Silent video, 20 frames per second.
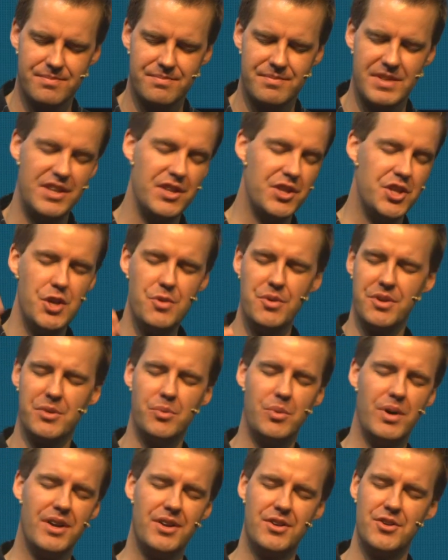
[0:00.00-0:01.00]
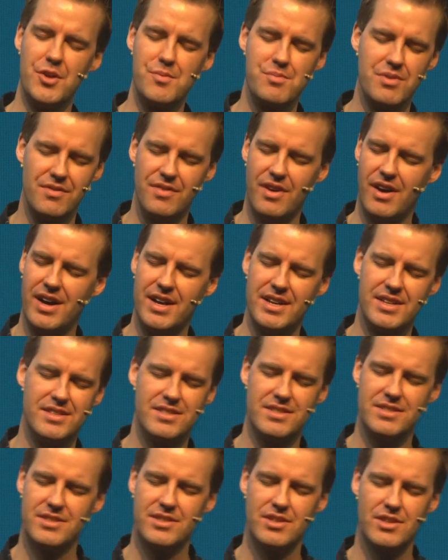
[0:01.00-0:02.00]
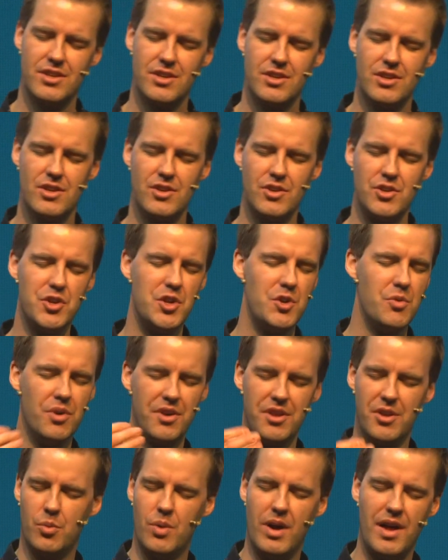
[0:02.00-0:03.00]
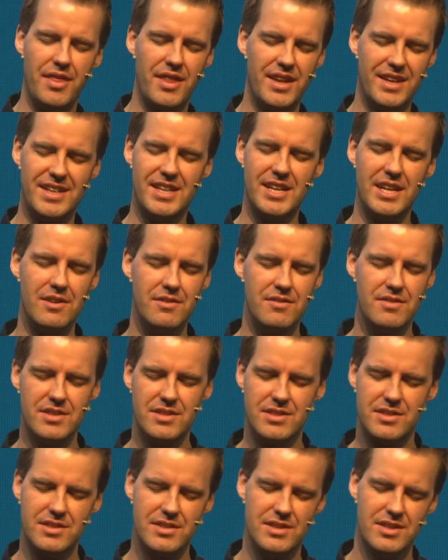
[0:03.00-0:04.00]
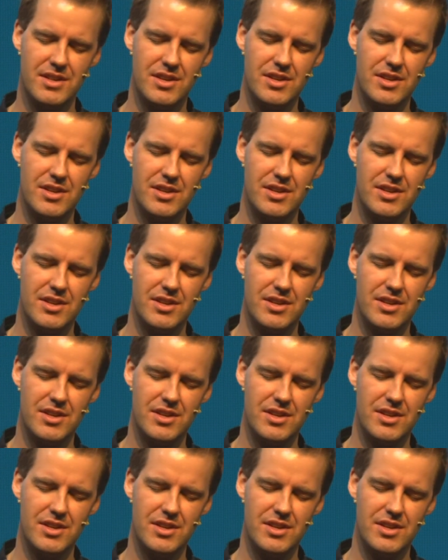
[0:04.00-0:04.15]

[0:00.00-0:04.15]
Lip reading: And that you are the one who provides. You are the one that gives.